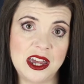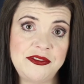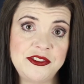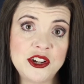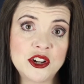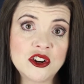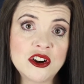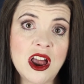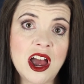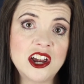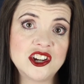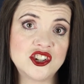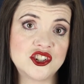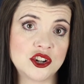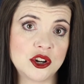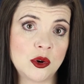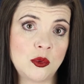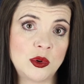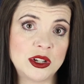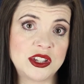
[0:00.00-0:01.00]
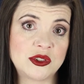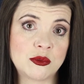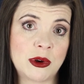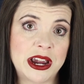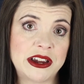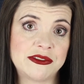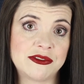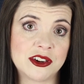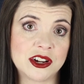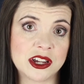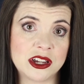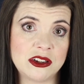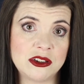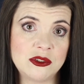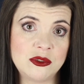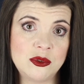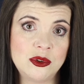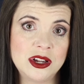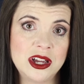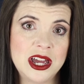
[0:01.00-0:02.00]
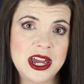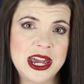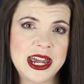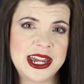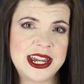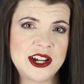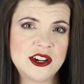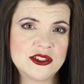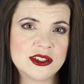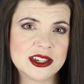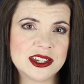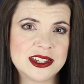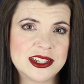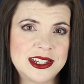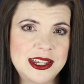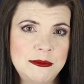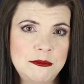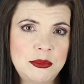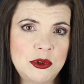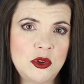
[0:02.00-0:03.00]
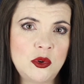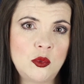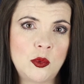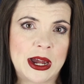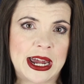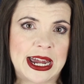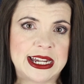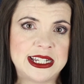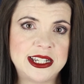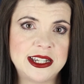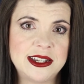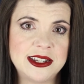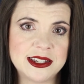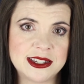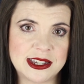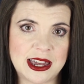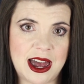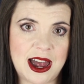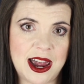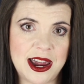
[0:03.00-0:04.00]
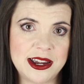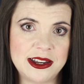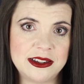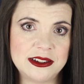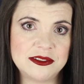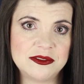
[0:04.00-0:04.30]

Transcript: If you're not sure what's right for you, here's a simple way to decide.